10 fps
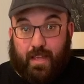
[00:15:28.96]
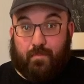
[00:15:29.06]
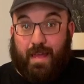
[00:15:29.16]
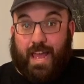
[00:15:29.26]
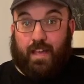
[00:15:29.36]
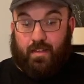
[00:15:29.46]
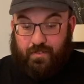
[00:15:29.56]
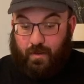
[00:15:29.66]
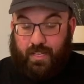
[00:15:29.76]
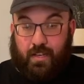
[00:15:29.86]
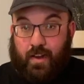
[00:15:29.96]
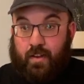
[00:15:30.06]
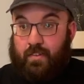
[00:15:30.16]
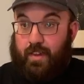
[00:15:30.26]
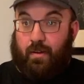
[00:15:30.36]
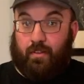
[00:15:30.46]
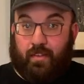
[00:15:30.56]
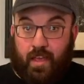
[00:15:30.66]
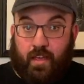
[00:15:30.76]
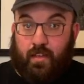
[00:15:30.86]
Meh, do I care? Not
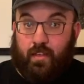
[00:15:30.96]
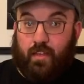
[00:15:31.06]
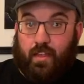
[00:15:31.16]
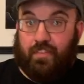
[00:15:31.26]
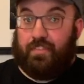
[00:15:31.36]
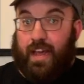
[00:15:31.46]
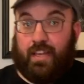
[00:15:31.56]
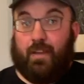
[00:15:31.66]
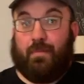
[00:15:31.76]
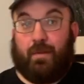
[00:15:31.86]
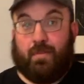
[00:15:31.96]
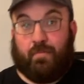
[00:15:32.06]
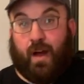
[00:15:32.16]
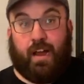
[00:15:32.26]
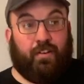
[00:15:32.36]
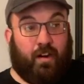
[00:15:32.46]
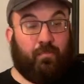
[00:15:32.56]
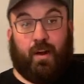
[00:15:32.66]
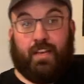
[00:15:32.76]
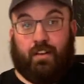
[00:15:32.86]
really. Is that going to make me buy or
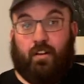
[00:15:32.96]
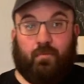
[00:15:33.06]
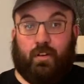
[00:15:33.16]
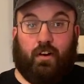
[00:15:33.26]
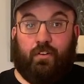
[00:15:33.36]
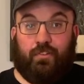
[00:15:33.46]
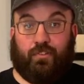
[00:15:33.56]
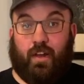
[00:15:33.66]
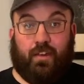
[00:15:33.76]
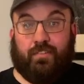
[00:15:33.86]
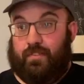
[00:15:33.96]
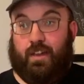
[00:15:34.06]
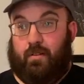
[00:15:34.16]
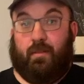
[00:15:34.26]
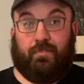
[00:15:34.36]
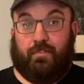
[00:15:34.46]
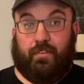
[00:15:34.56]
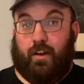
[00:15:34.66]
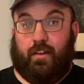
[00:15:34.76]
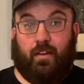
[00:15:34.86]
not buy a gun? What color the slide is? No,
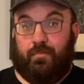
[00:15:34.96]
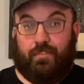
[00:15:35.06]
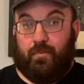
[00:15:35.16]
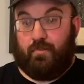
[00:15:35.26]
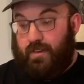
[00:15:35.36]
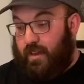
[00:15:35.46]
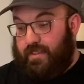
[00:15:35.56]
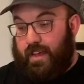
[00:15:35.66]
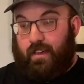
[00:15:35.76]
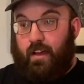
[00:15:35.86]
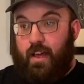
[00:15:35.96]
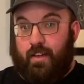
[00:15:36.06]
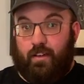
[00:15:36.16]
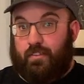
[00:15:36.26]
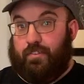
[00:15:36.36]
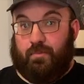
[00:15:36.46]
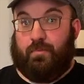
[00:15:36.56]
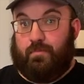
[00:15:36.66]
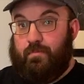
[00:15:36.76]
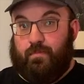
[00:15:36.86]
absolutely not. I'm just simply not that guy. Unless it
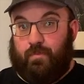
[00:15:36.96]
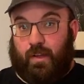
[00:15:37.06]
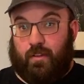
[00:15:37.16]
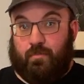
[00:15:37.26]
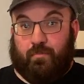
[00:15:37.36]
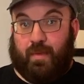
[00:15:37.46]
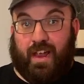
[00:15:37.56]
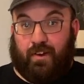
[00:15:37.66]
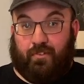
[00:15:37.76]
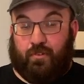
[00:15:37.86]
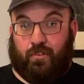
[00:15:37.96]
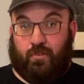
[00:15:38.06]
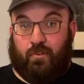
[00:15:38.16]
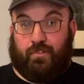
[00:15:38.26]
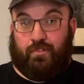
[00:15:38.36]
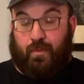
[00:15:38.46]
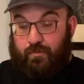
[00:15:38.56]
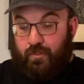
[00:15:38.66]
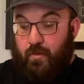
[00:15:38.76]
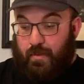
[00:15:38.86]
was fucking pink or turquoise or
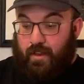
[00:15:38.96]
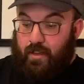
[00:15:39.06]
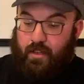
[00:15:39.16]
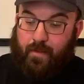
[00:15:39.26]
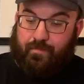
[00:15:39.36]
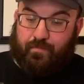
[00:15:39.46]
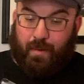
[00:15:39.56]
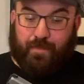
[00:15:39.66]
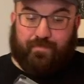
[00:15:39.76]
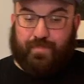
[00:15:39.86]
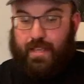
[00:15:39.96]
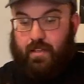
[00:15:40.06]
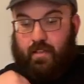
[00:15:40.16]
something stupid. But,